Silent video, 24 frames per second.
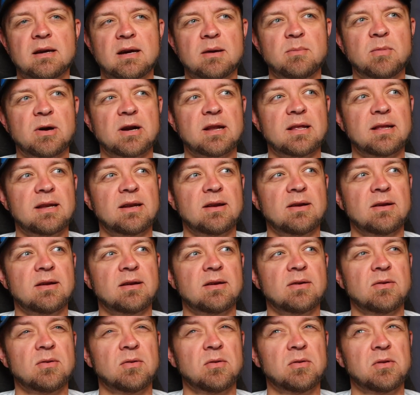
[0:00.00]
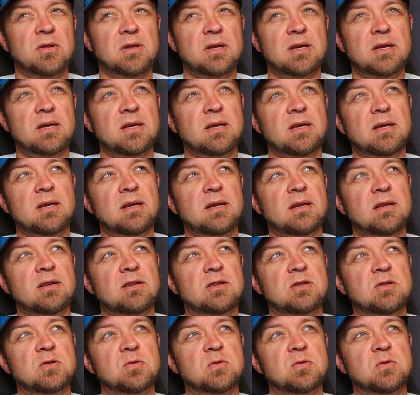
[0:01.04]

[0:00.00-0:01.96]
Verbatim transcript: I bought it in early